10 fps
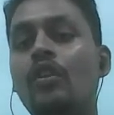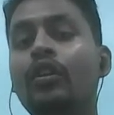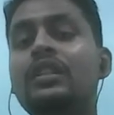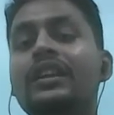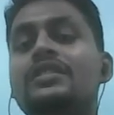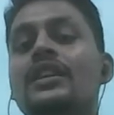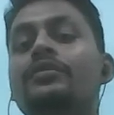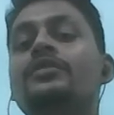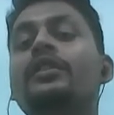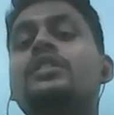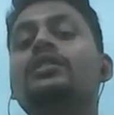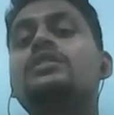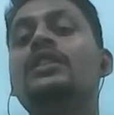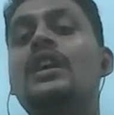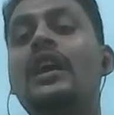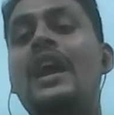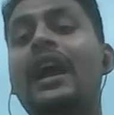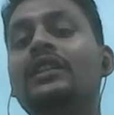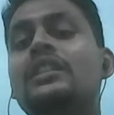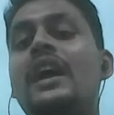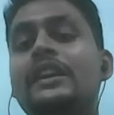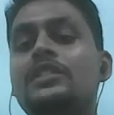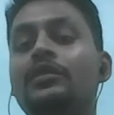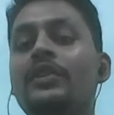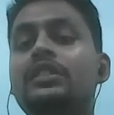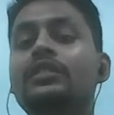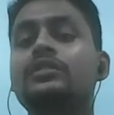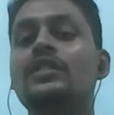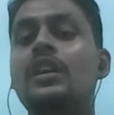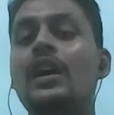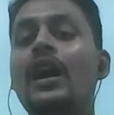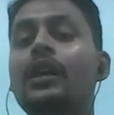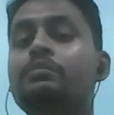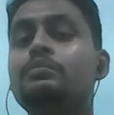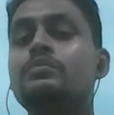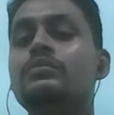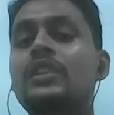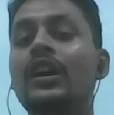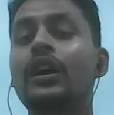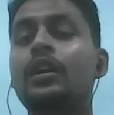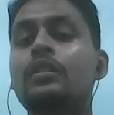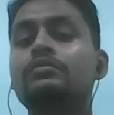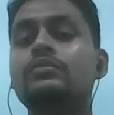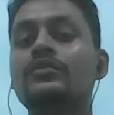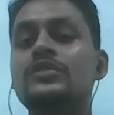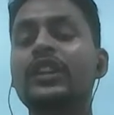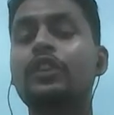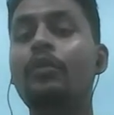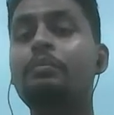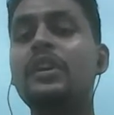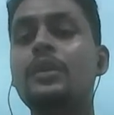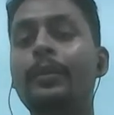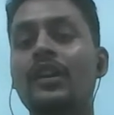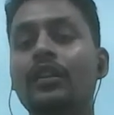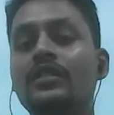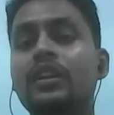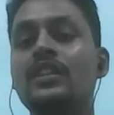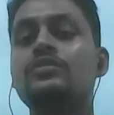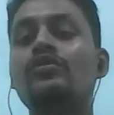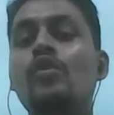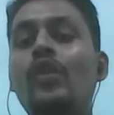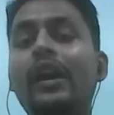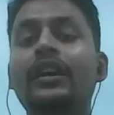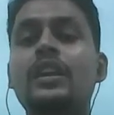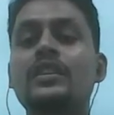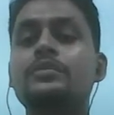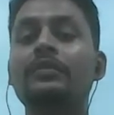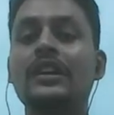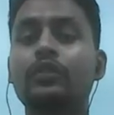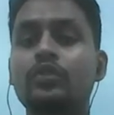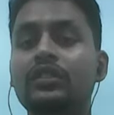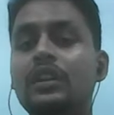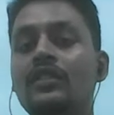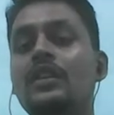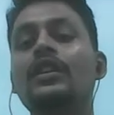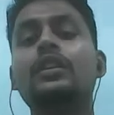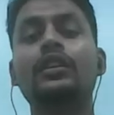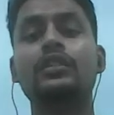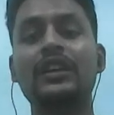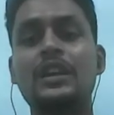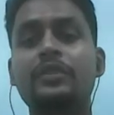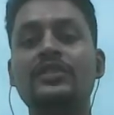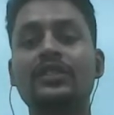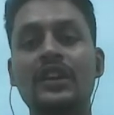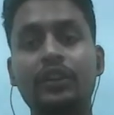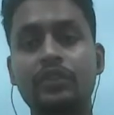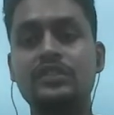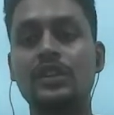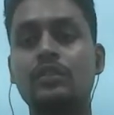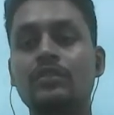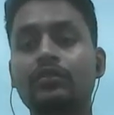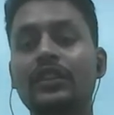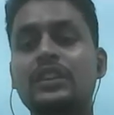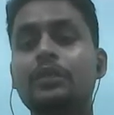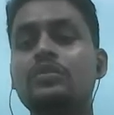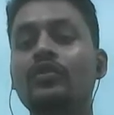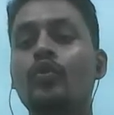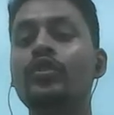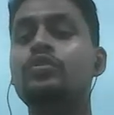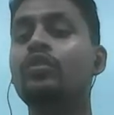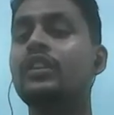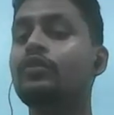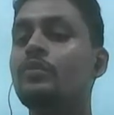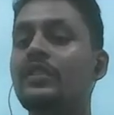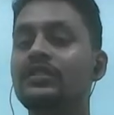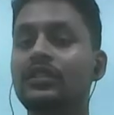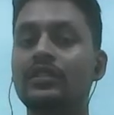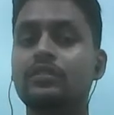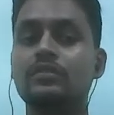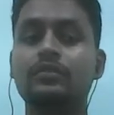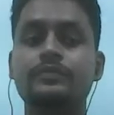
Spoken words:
all the surface vectors and the add atom vectors are yeah, completely parallel. There is no angle it is making with the surface unit cell. So that time we don't need to mention it.